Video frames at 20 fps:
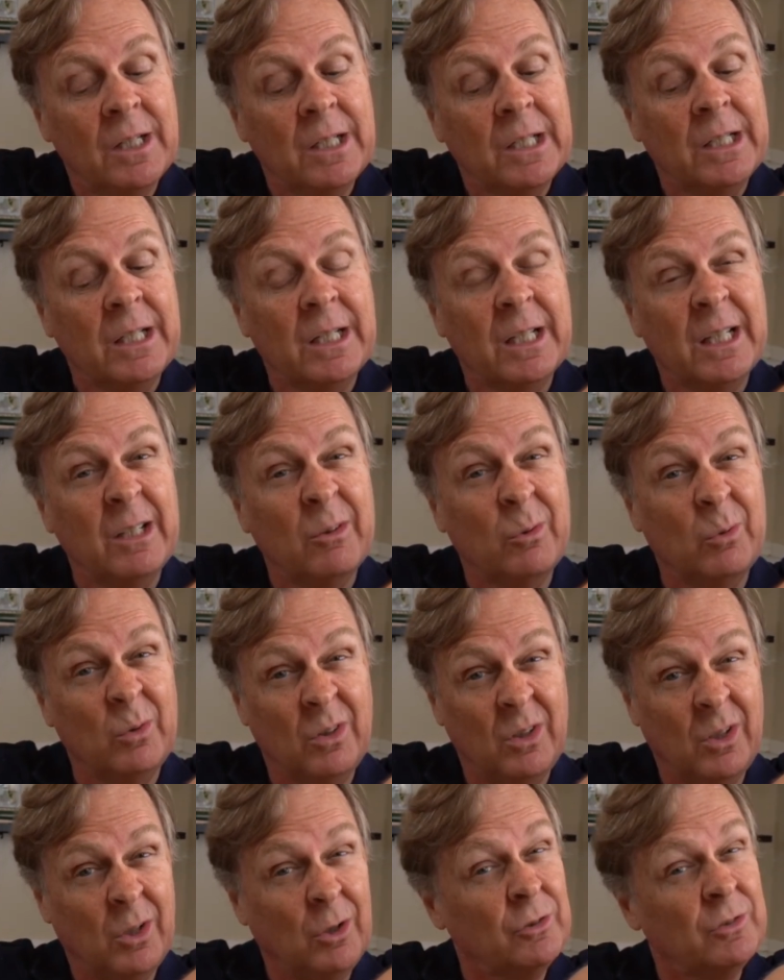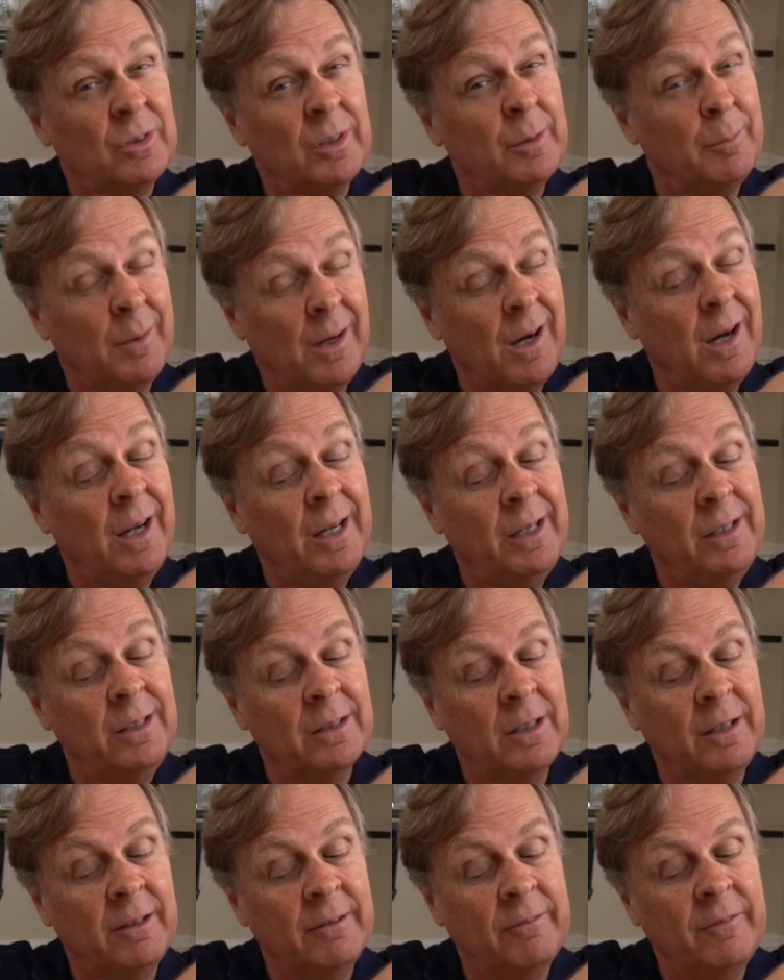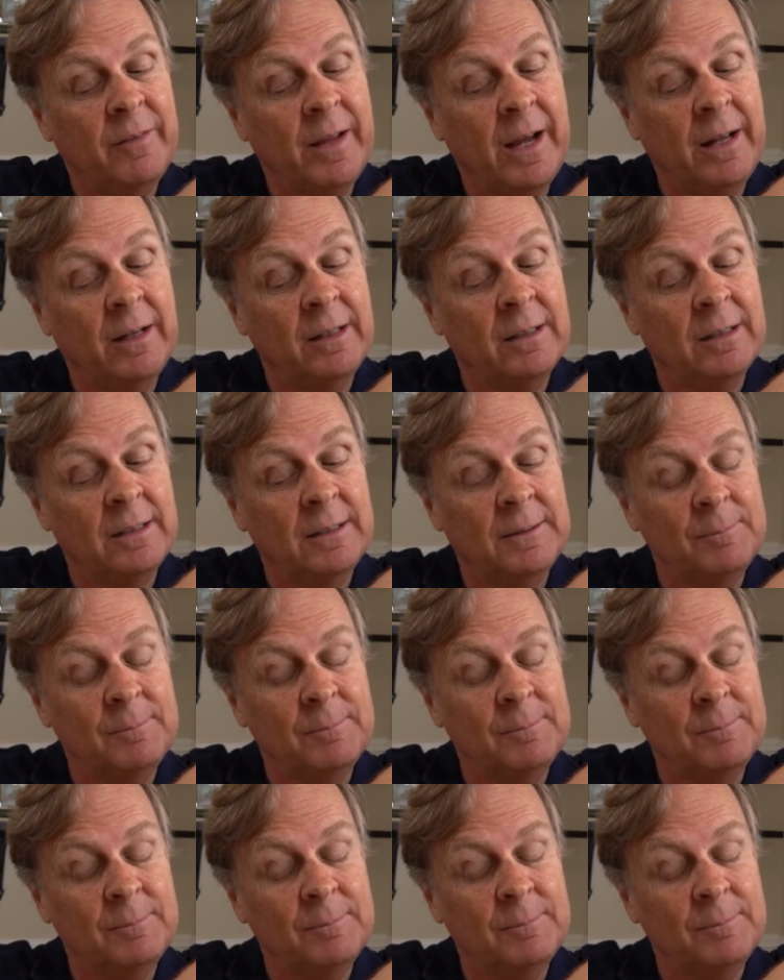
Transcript: going to get real close to the behind of that